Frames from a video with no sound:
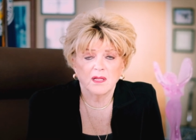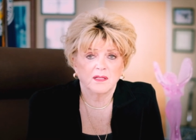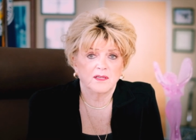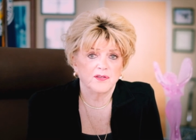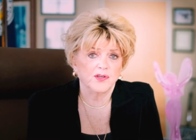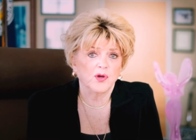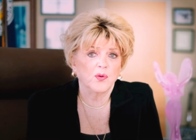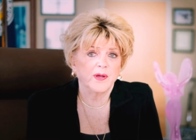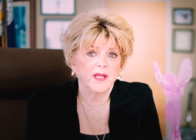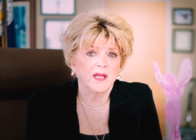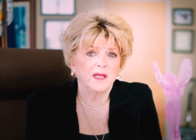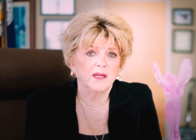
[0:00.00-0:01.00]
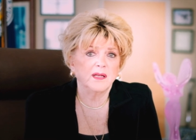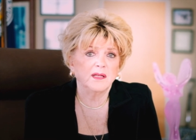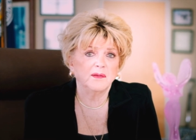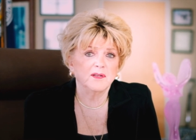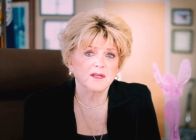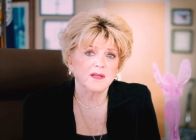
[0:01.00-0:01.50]
to go ahead
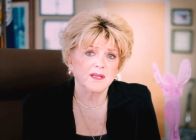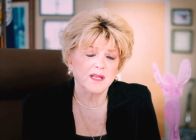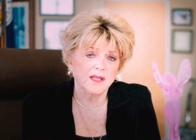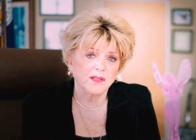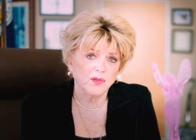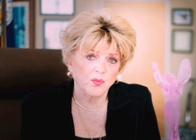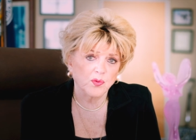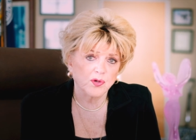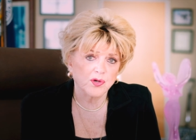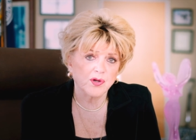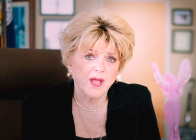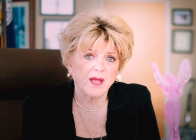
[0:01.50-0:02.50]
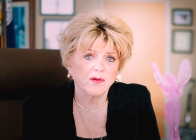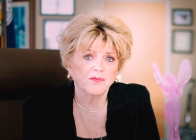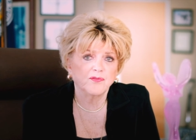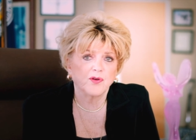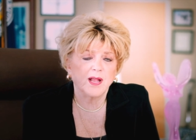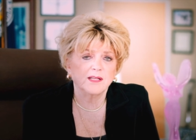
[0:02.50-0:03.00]
and get the word
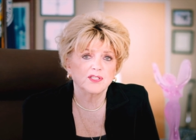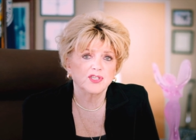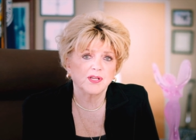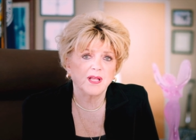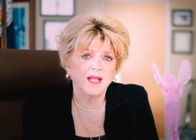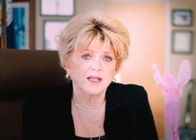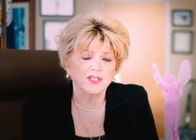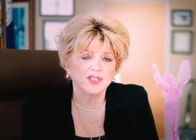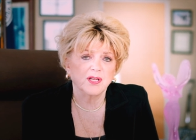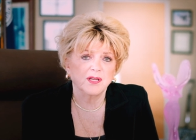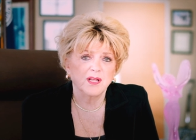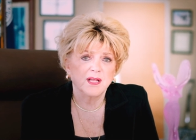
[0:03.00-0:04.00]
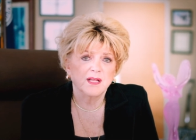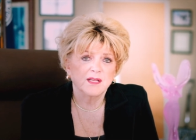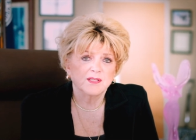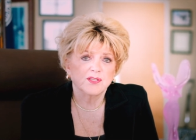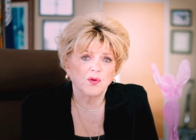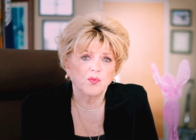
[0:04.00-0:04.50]
out for education
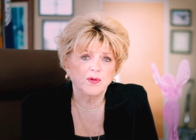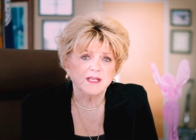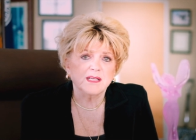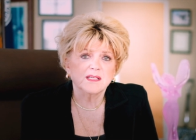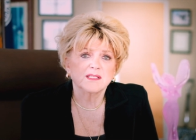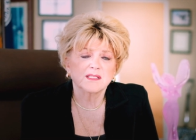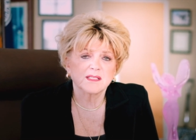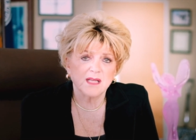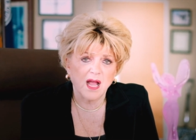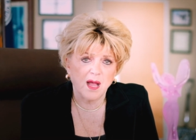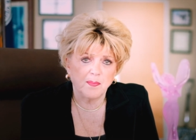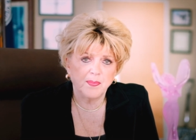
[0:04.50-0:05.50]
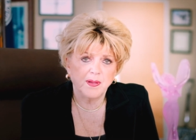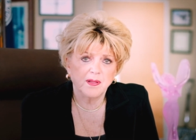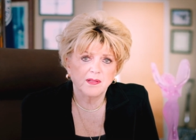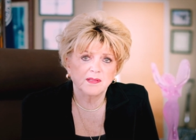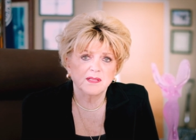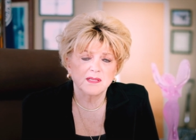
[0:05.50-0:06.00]
so we stop
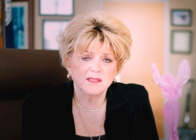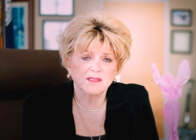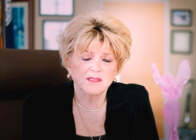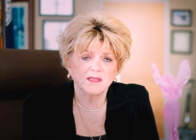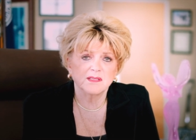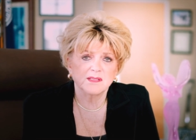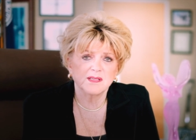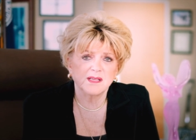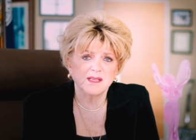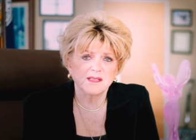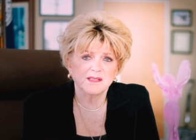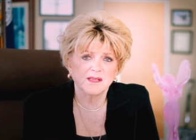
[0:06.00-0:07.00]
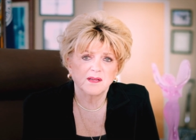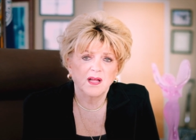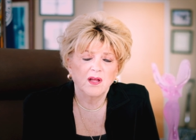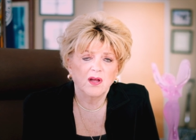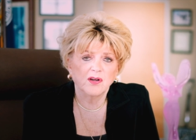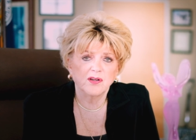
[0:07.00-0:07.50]
this disease.
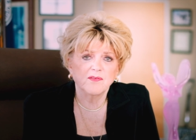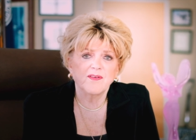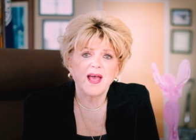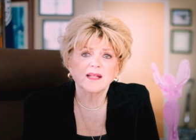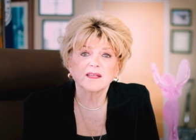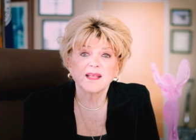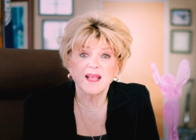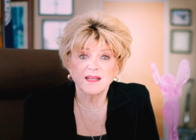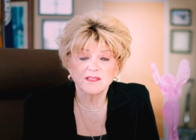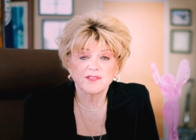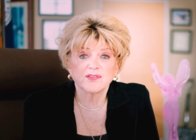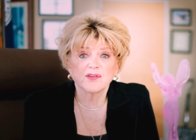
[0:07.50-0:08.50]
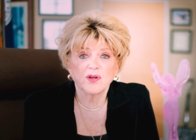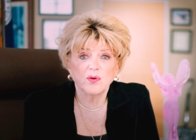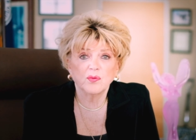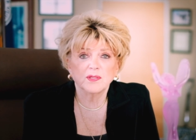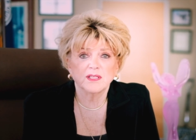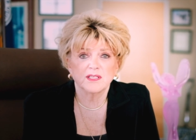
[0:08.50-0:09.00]
Our Nevada Cancer
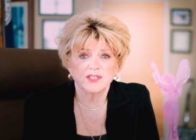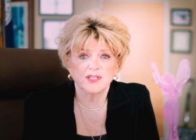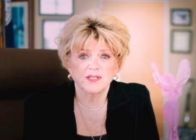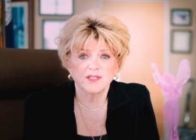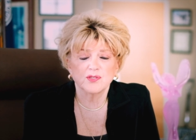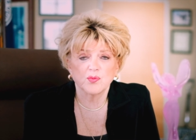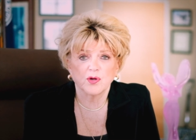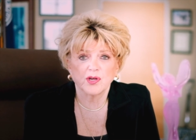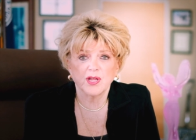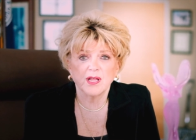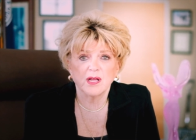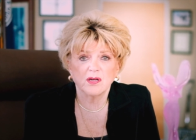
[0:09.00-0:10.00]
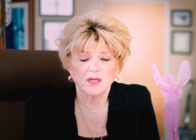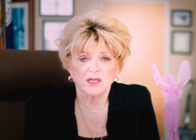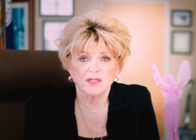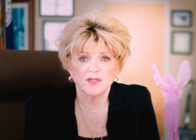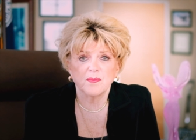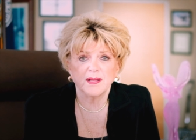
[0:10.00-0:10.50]
Coalition is working
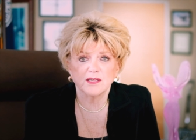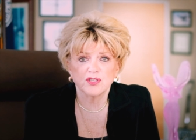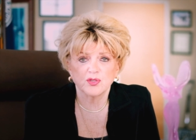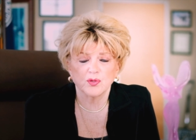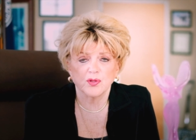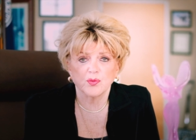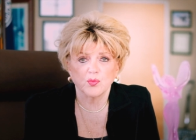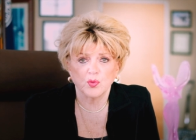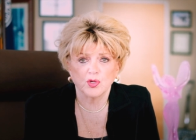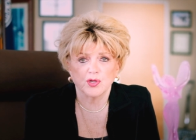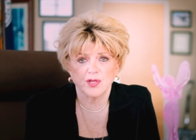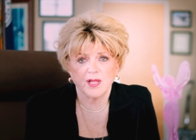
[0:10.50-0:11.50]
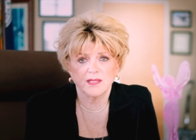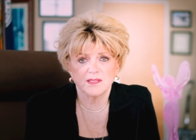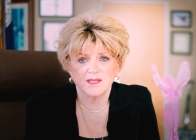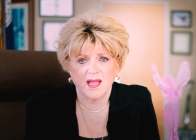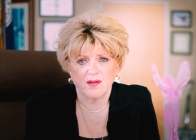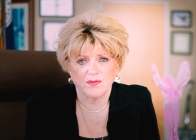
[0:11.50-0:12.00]
hard to make sure the word
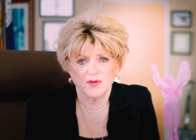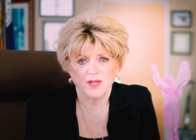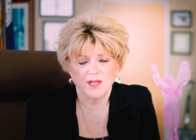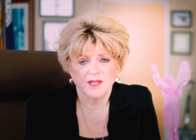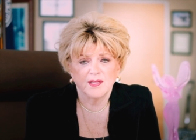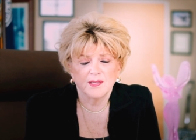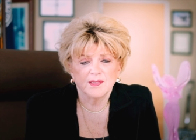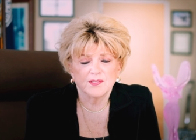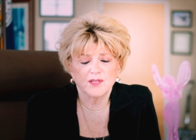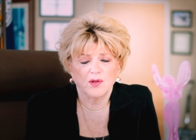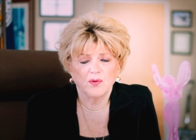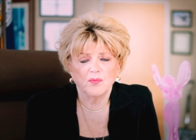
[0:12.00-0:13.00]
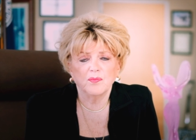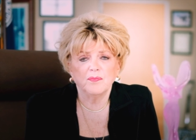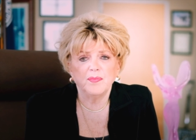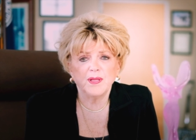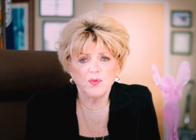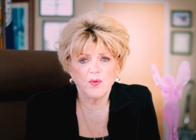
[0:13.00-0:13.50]
gets out. So
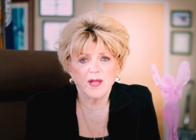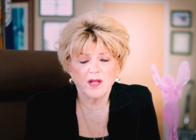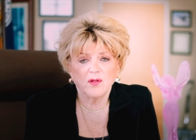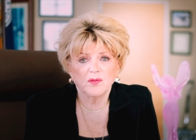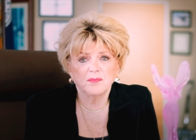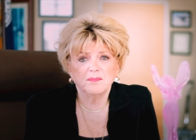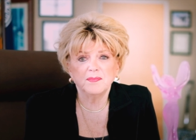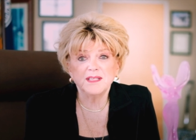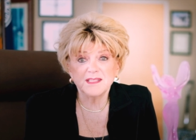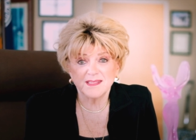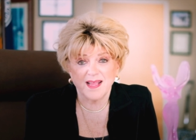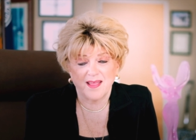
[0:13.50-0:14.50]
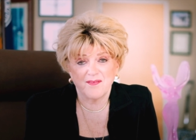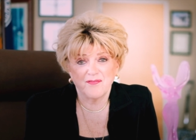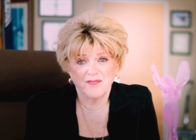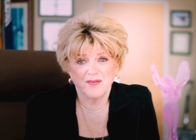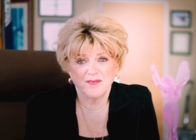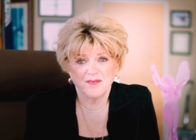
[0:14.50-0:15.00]
be well, be safe,